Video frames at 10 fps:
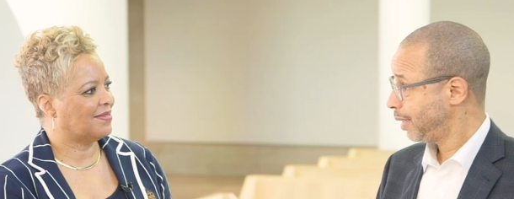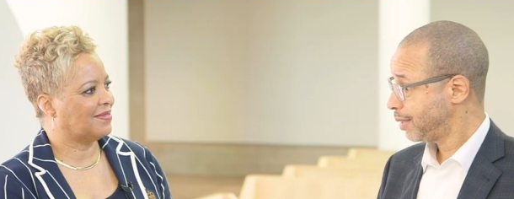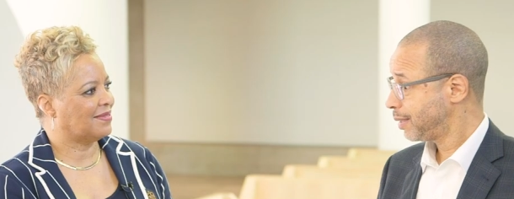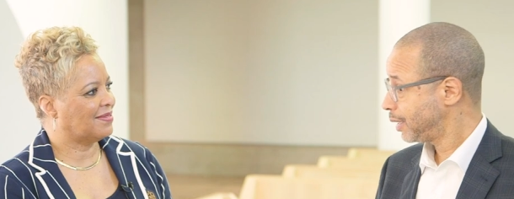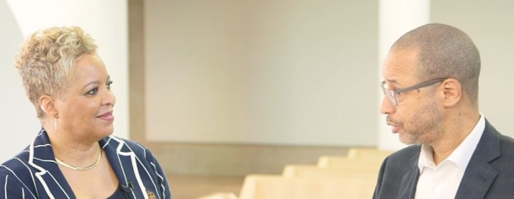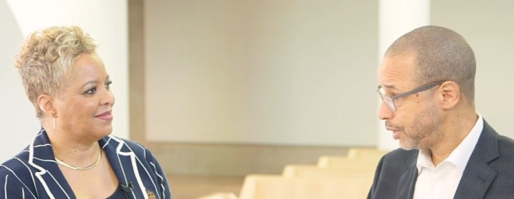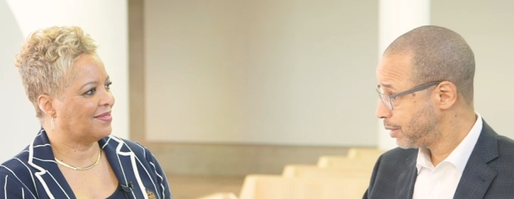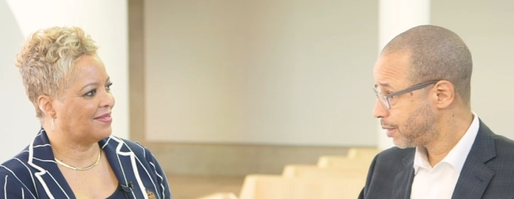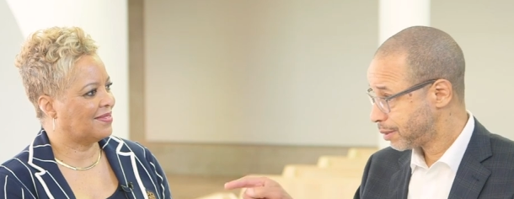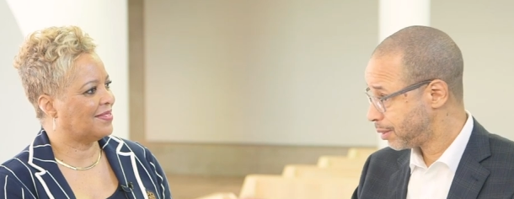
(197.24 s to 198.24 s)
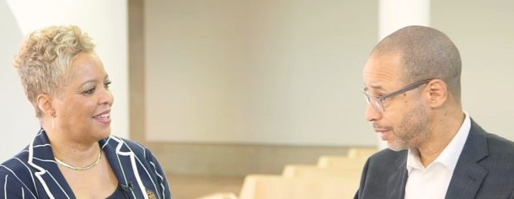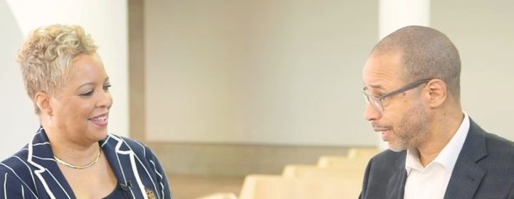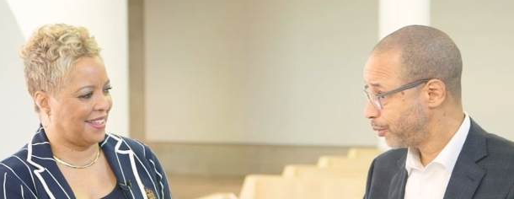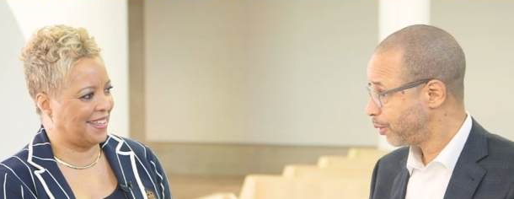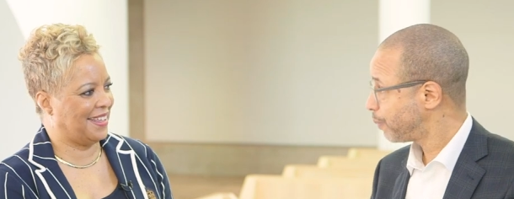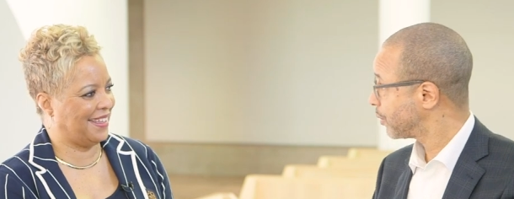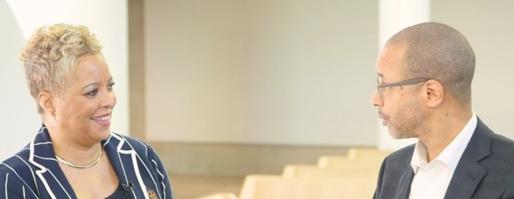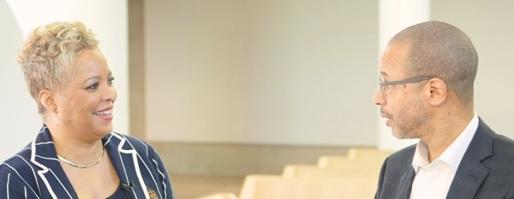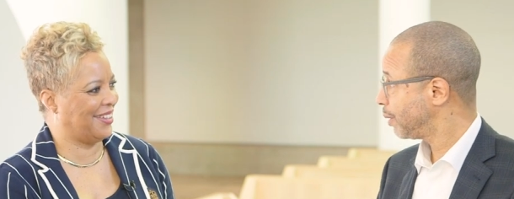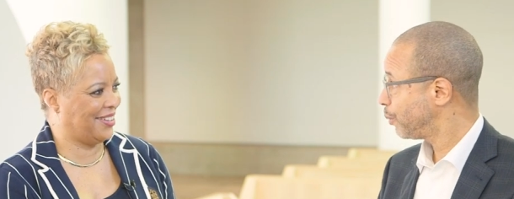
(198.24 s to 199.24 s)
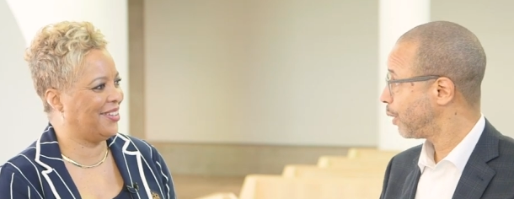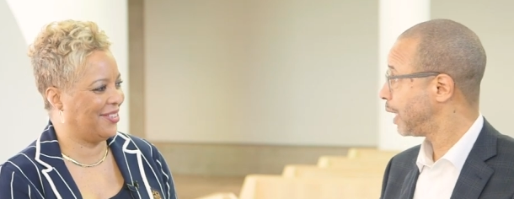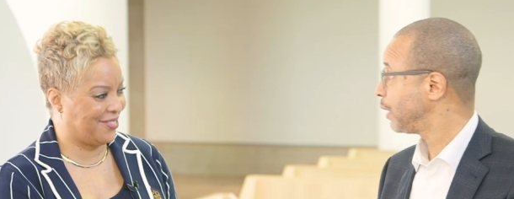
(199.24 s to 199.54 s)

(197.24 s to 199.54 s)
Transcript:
Speaker 1: it takes Jesus to stand you up on Sunday morning